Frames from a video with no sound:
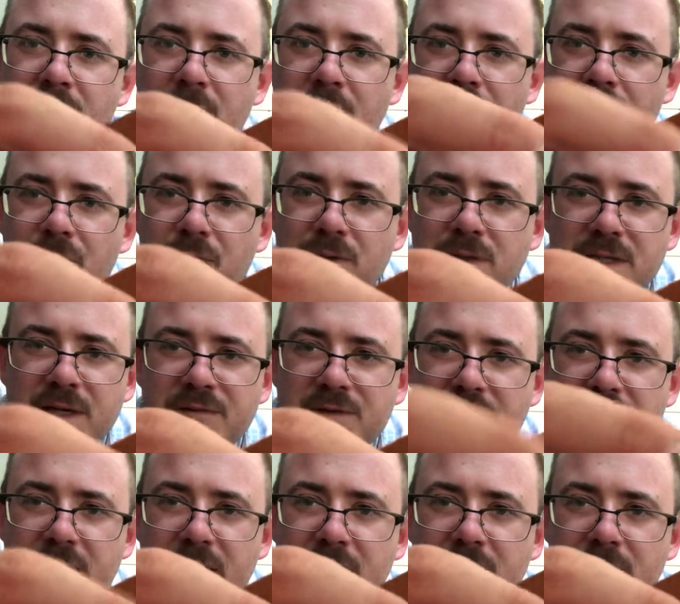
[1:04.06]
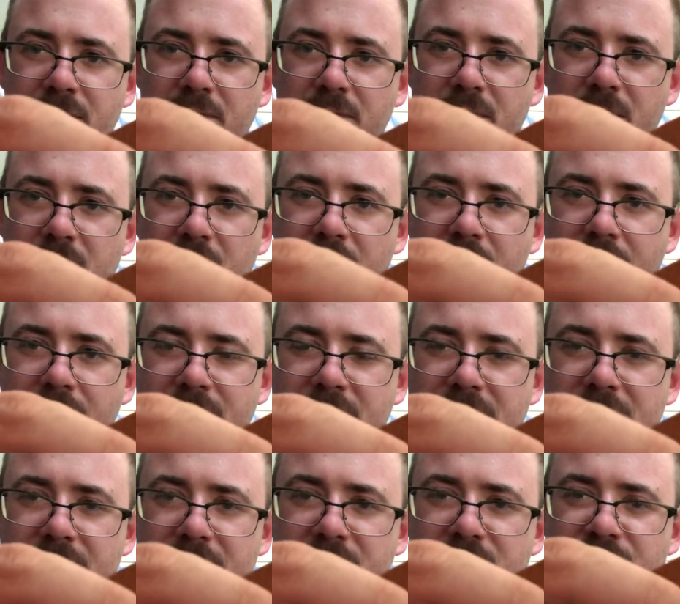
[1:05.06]
other ones I've seen
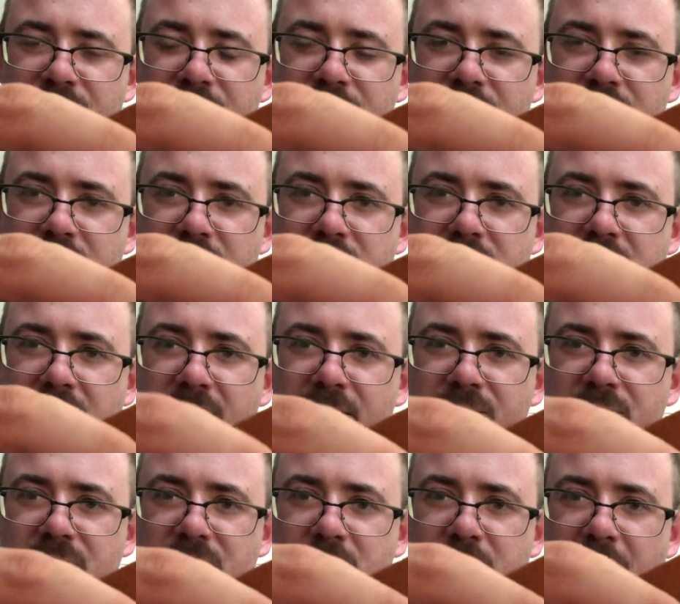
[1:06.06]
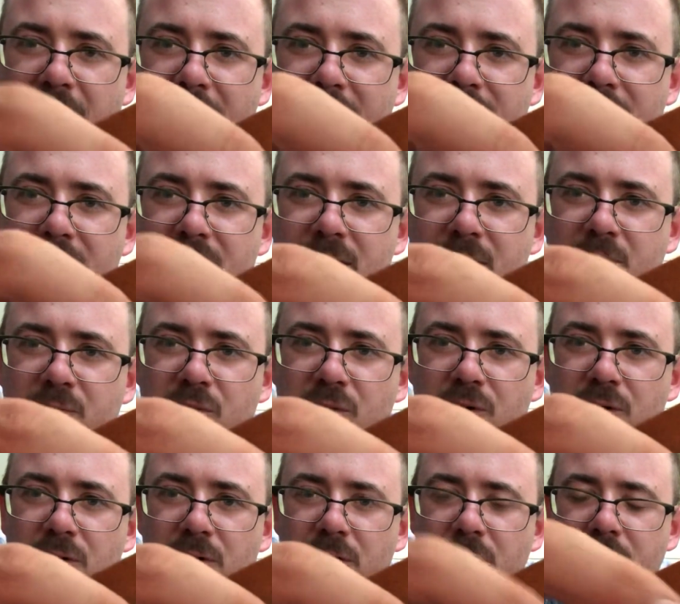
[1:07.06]
listed as 50s have this patent
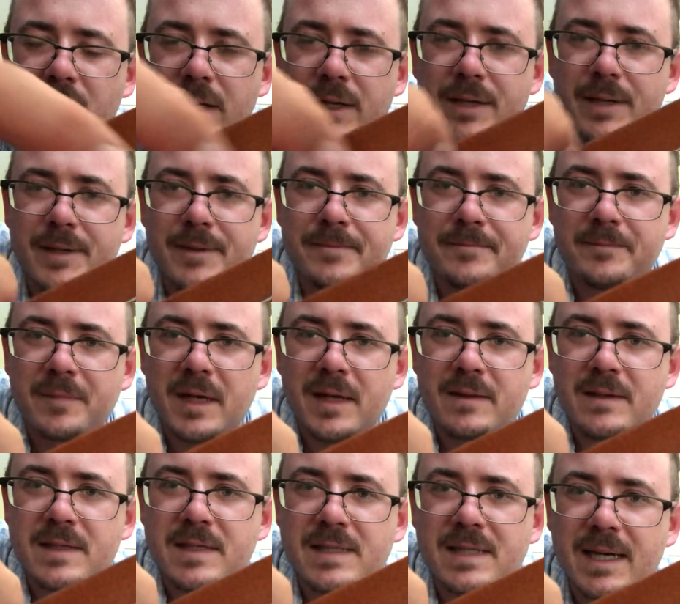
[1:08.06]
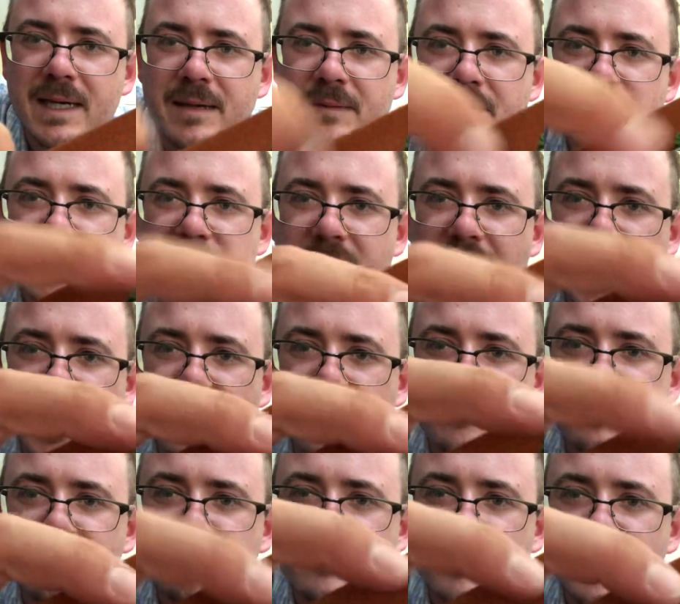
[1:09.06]
number and the same style
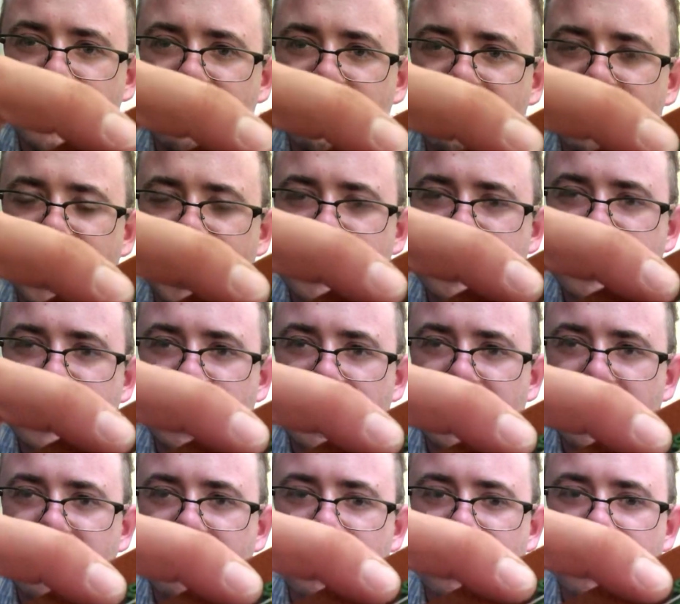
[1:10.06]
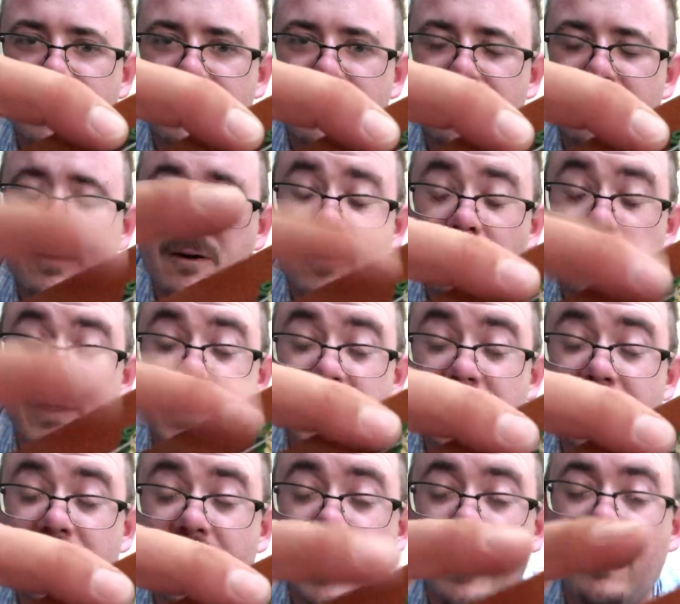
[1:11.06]
of headstock, I think, or the
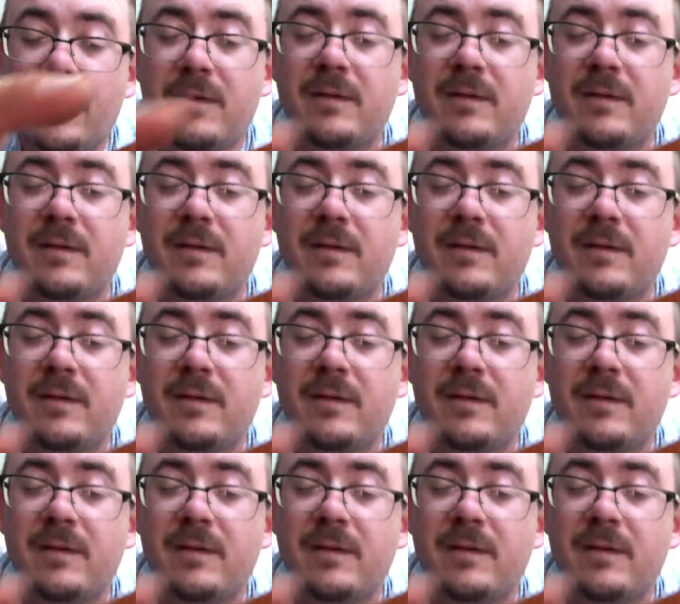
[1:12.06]
decal.